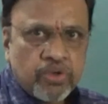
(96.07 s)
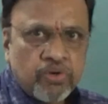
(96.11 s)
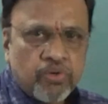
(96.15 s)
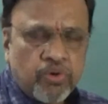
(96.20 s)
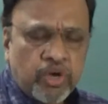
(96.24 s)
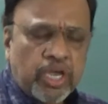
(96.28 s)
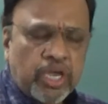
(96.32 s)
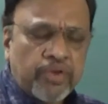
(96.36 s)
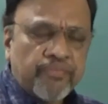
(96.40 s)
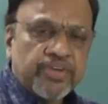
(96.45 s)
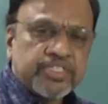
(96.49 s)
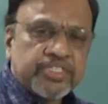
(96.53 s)

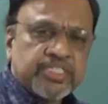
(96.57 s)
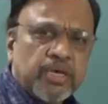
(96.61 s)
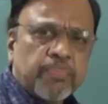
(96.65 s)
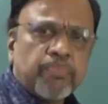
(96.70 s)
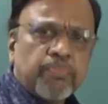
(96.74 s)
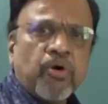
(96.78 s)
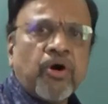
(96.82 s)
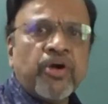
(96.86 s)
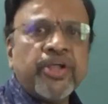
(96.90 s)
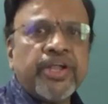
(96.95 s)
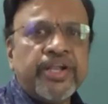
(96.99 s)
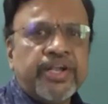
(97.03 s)
Okay, if I say
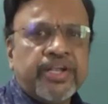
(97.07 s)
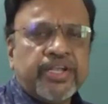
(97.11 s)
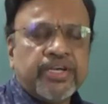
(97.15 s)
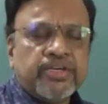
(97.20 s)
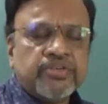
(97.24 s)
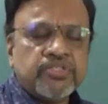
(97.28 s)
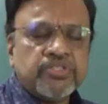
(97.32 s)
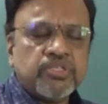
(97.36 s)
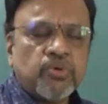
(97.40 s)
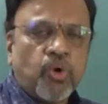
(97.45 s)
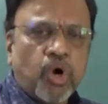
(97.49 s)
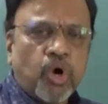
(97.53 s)

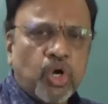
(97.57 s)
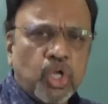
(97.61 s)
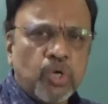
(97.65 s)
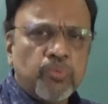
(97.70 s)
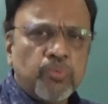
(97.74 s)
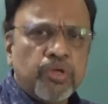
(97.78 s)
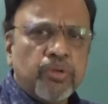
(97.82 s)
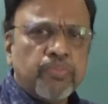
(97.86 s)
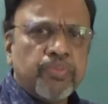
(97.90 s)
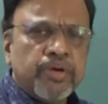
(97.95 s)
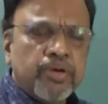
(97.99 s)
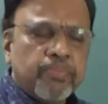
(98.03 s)
point, so what do you
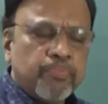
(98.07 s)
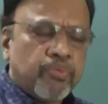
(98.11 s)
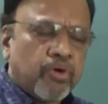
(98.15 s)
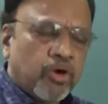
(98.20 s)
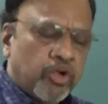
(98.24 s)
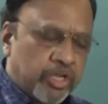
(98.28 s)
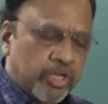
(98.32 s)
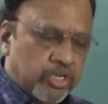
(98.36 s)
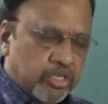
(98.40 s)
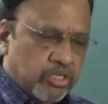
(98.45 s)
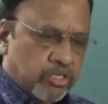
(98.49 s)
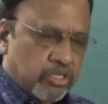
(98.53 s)
mean by a
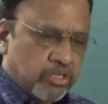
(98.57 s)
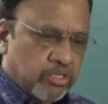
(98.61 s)
point?